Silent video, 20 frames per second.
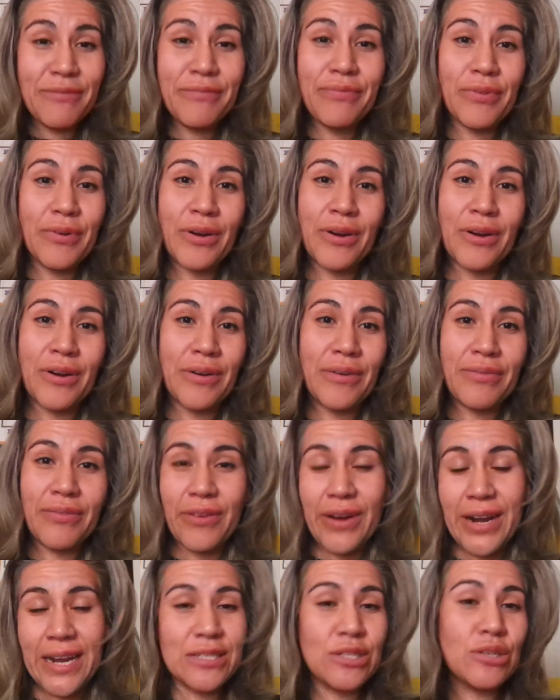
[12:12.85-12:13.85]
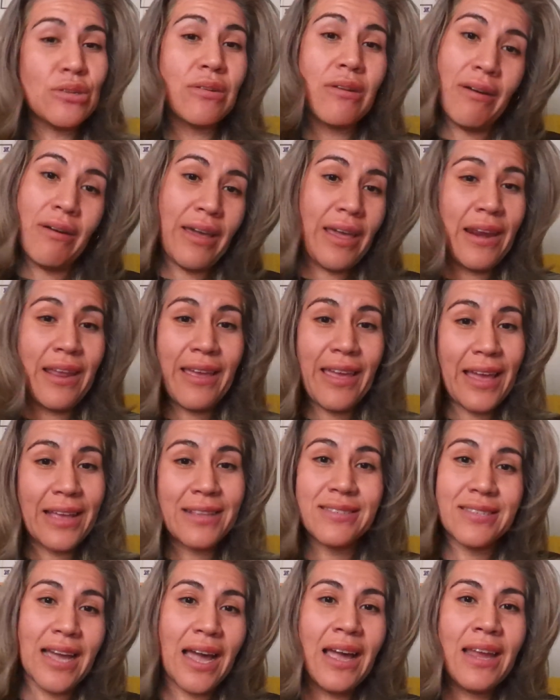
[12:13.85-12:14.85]
for it to go ahead and
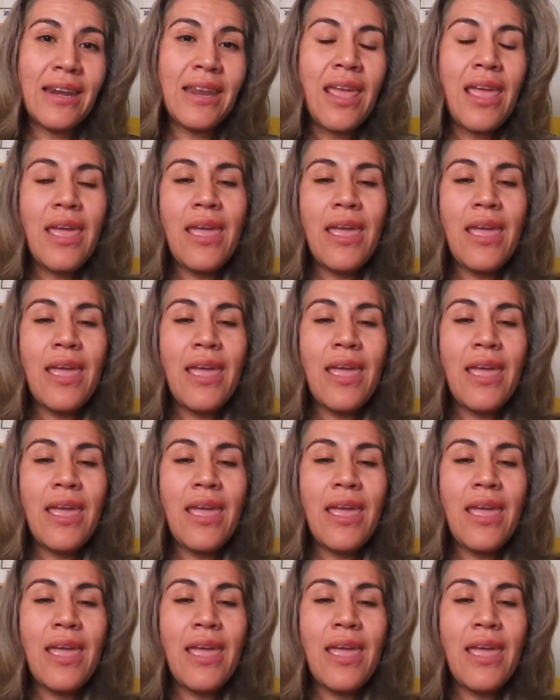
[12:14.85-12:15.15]
get done